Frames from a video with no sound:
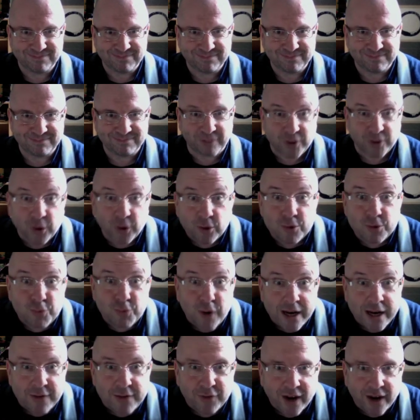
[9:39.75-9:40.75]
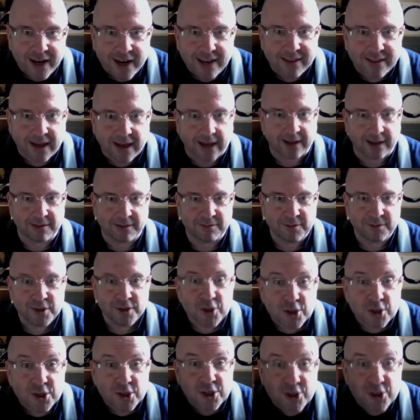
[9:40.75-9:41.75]
But don't wait for anything.
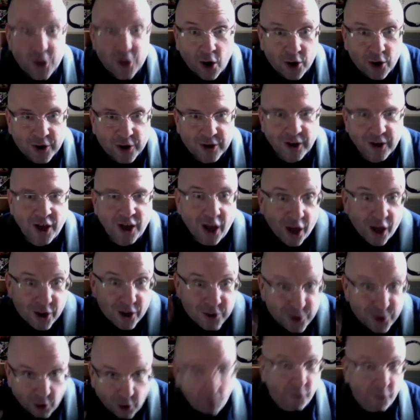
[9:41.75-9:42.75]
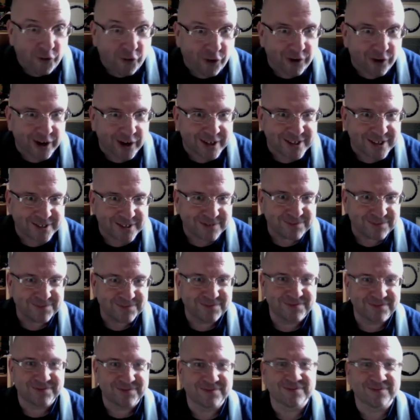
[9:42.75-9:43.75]
Just knock and go for it.
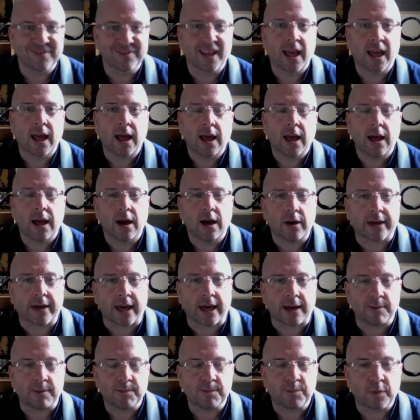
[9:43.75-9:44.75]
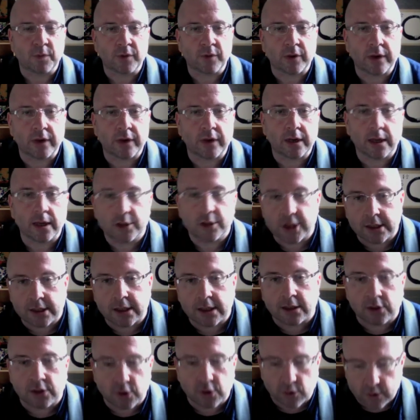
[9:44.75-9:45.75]
Okay, very
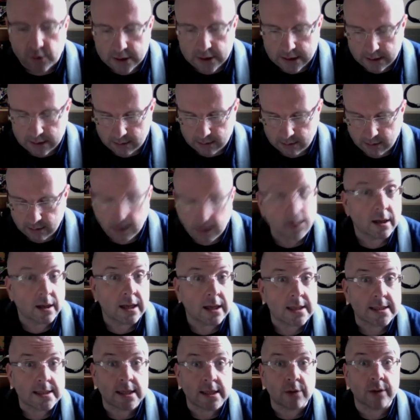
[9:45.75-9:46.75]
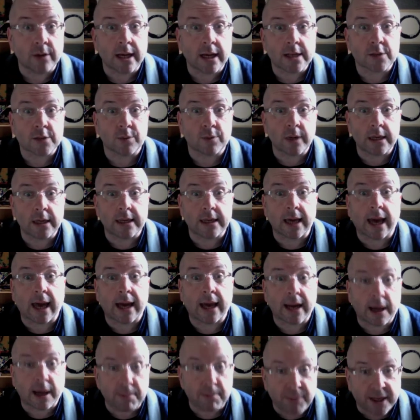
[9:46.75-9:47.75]
energetic talk. See you next week,
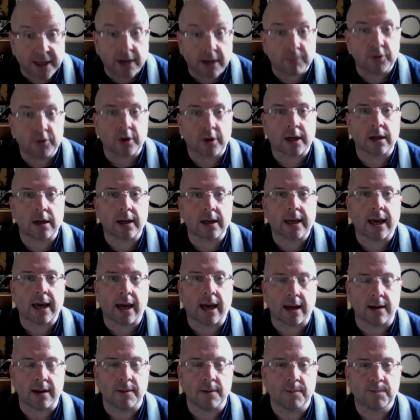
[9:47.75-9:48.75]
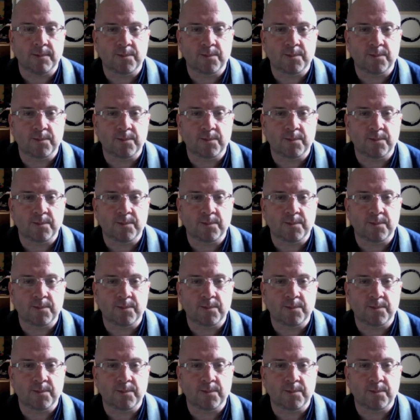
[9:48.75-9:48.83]
and I pick up Dogen again.